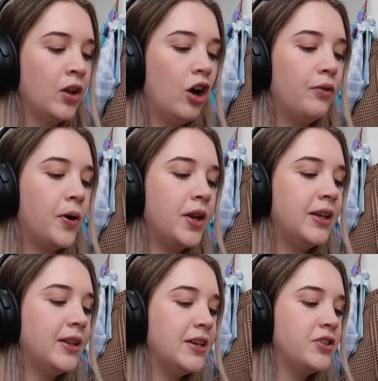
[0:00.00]
of wadding
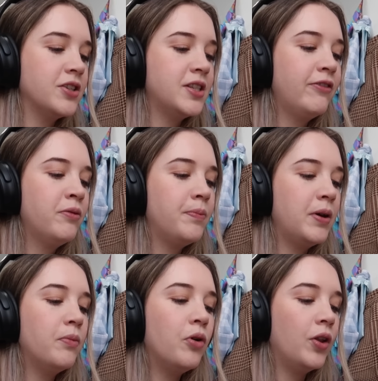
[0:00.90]
in these just to give them a
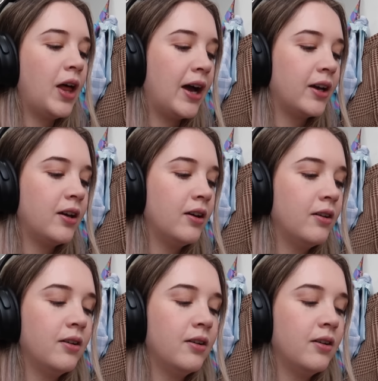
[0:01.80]
bit more like,